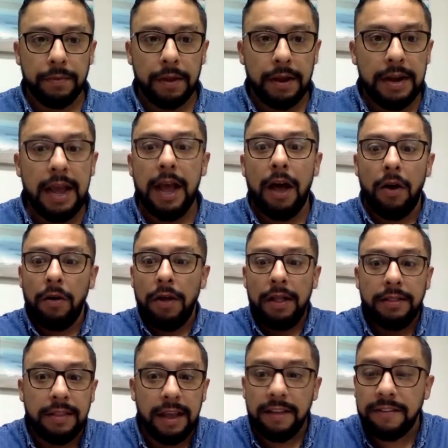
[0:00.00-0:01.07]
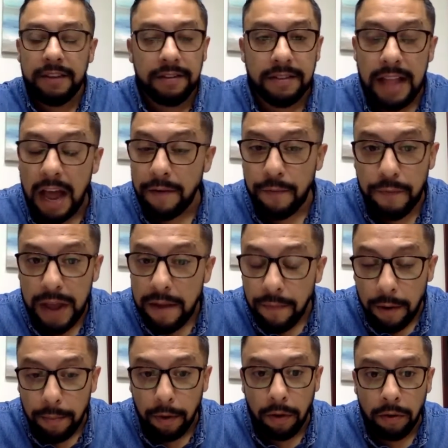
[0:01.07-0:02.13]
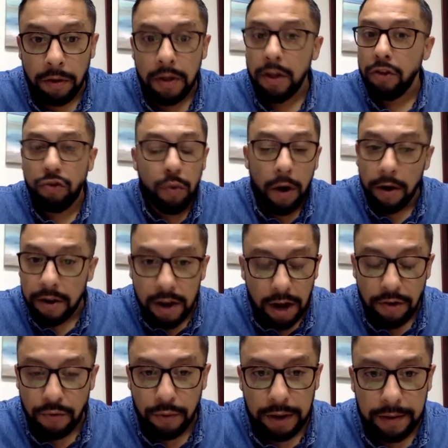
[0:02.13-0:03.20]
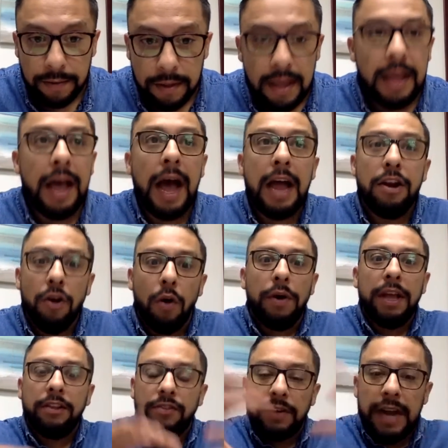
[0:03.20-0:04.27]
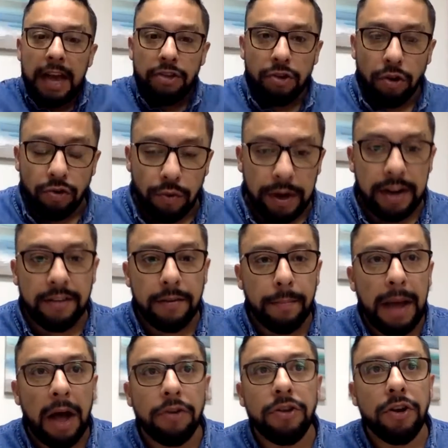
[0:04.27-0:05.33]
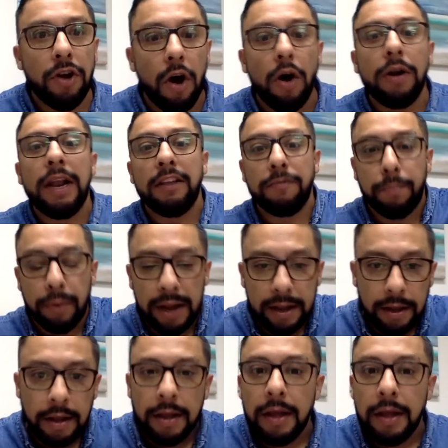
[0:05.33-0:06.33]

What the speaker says: Now, this is not favorable to our country. I know international treaties about, let's bring